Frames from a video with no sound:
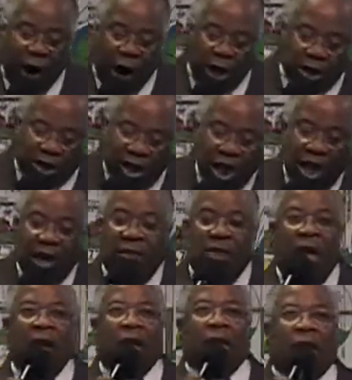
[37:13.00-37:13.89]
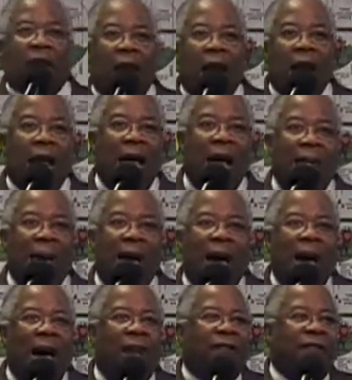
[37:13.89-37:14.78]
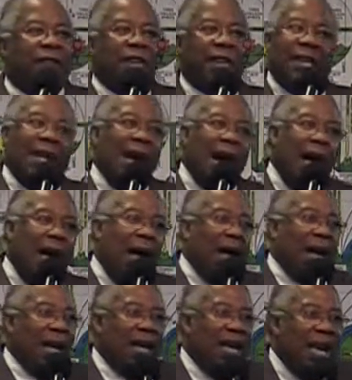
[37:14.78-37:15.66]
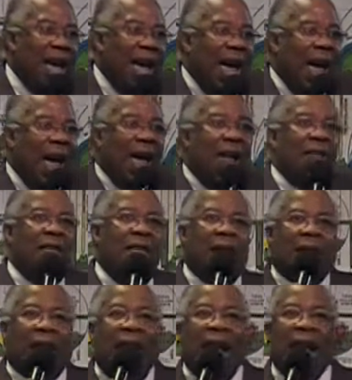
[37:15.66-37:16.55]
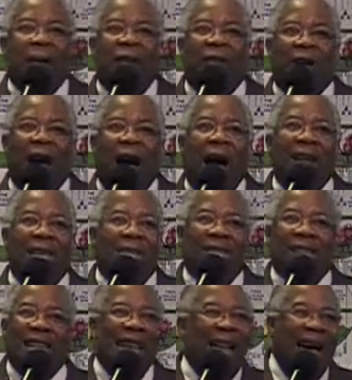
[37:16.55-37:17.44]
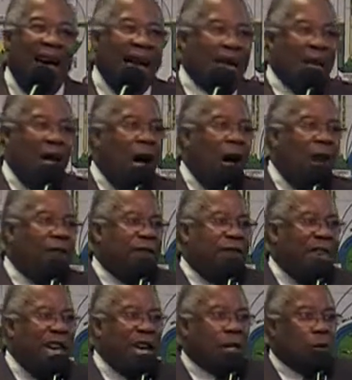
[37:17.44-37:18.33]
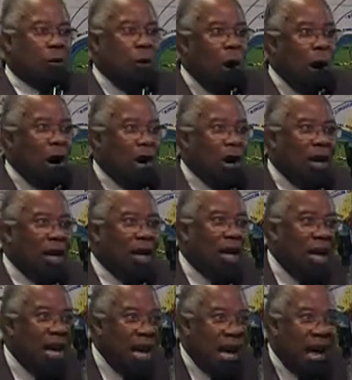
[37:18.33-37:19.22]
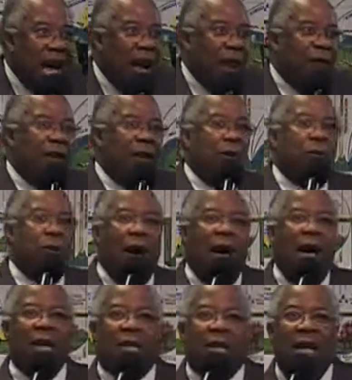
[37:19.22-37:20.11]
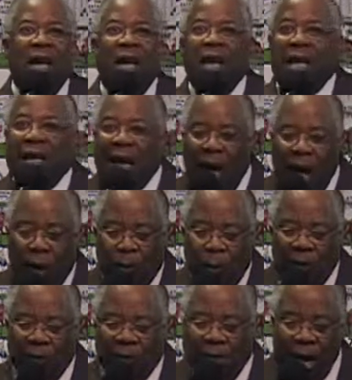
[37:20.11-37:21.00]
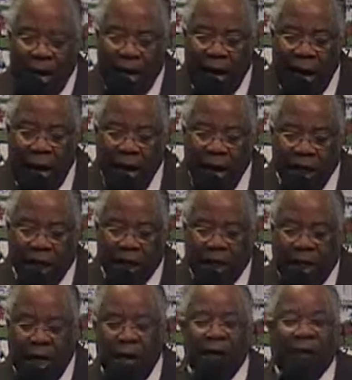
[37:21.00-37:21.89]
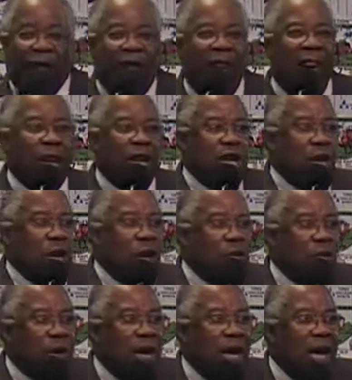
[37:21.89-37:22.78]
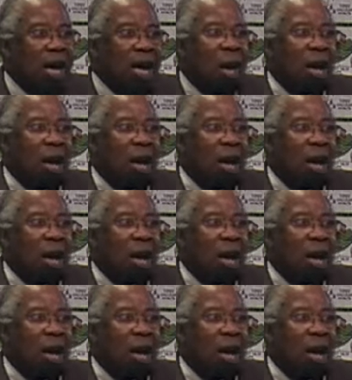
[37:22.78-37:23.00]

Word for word: first the kingdom of God. And the kingdom of God is not of this world. If it was, God would have sent angels to defend you